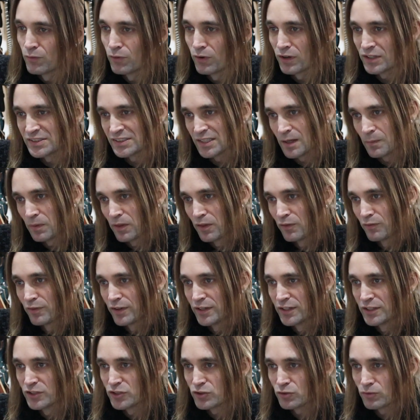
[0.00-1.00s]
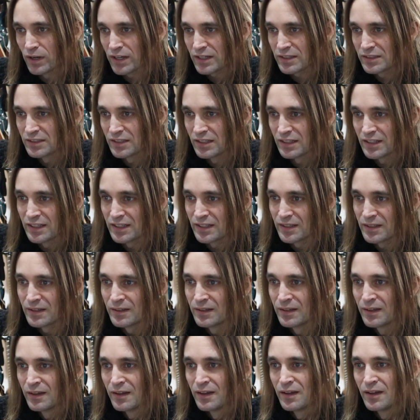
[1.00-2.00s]
For example, the vintage rec delay,
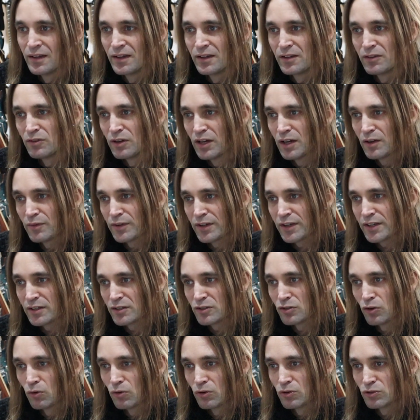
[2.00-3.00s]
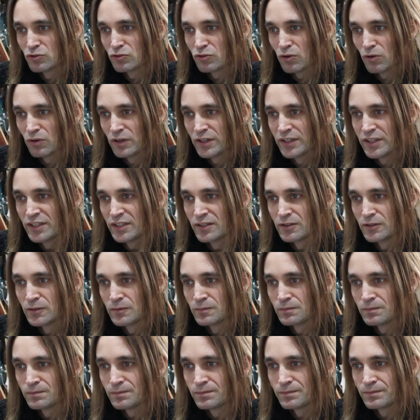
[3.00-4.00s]
you have a tone control here.